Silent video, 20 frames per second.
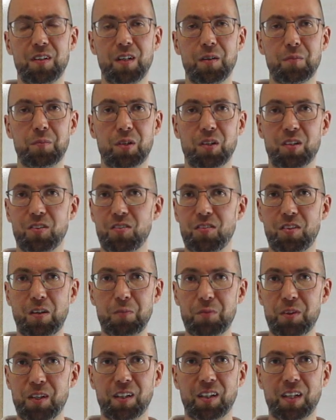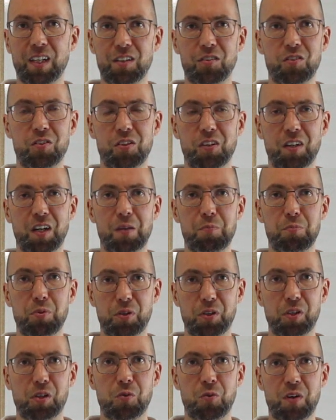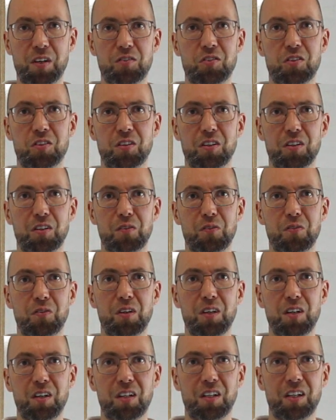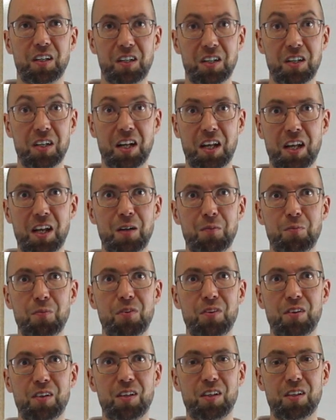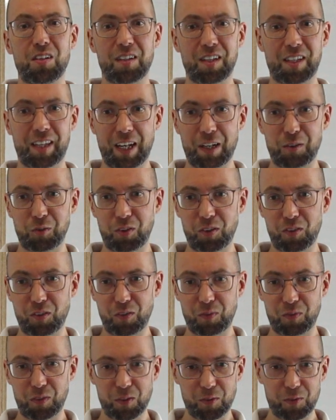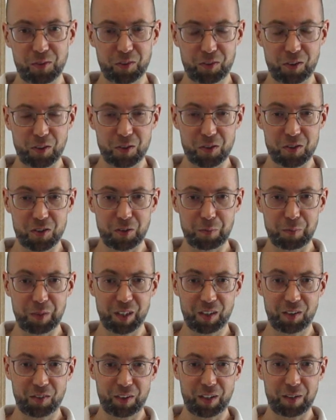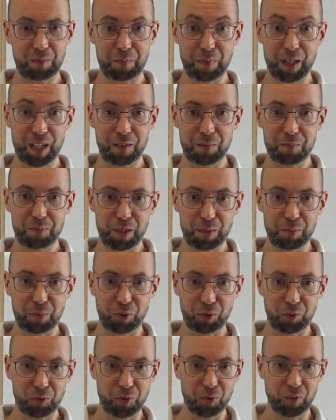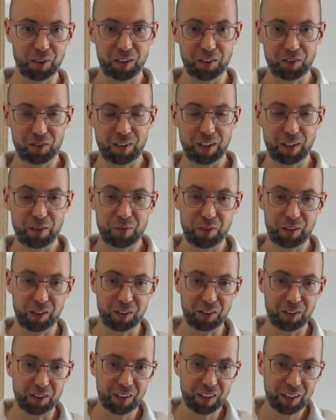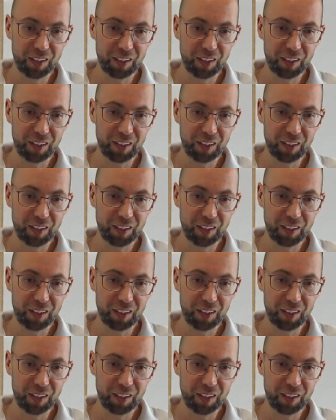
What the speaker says: but on something last year, I put a question of name the counties of Nova Scotia because I'd made people do this and I figured,